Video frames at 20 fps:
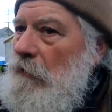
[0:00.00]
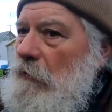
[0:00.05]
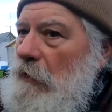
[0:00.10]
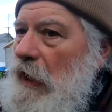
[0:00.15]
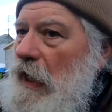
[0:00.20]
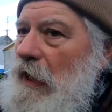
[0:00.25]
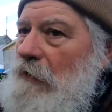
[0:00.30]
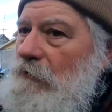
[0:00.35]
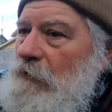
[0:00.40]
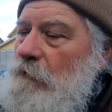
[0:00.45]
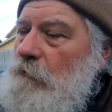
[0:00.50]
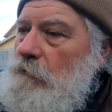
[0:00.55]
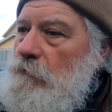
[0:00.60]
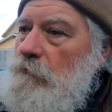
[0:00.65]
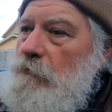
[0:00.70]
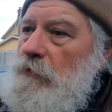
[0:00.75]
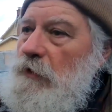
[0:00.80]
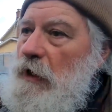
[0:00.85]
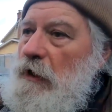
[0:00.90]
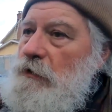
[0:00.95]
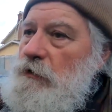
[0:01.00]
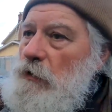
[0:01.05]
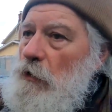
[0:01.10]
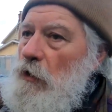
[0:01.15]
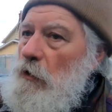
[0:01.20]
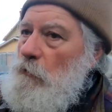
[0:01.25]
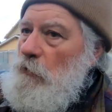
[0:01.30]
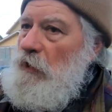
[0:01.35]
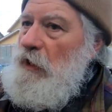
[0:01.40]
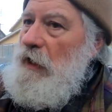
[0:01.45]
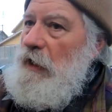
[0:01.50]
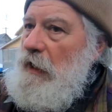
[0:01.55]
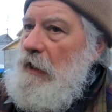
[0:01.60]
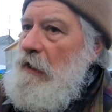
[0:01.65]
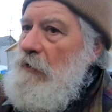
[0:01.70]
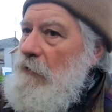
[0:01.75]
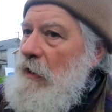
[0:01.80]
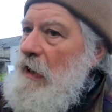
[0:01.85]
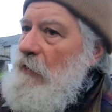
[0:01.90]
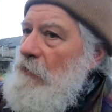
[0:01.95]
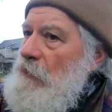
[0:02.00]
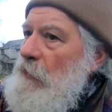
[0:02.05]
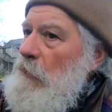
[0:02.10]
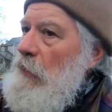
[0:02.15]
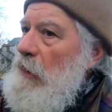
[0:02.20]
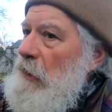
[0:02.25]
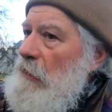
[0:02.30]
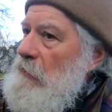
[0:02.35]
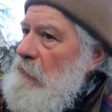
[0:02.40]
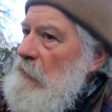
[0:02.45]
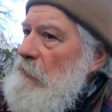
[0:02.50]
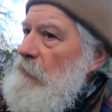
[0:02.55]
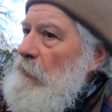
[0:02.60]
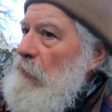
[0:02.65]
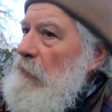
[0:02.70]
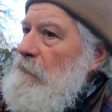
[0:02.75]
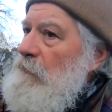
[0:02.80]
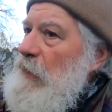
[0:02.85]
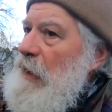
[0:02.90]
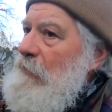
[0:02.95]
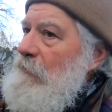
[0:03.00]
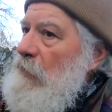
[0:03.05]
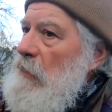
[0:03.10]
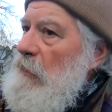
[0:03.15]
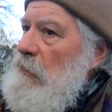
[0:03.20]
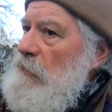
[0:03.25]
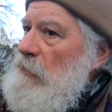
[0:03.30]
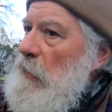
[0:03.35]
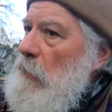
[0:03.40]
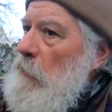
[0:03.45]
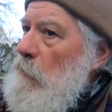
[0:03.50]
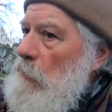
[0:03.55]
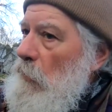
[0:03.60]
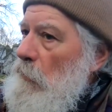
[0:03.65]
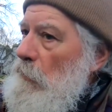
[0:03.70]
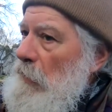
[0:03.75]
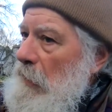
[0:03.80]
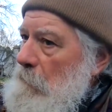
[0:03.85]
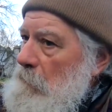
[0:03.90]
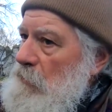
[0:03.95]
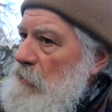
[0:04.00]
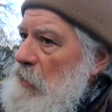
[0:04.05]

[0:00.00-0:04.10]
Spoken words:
having nuts on them when they get around 30 to 35 years old on them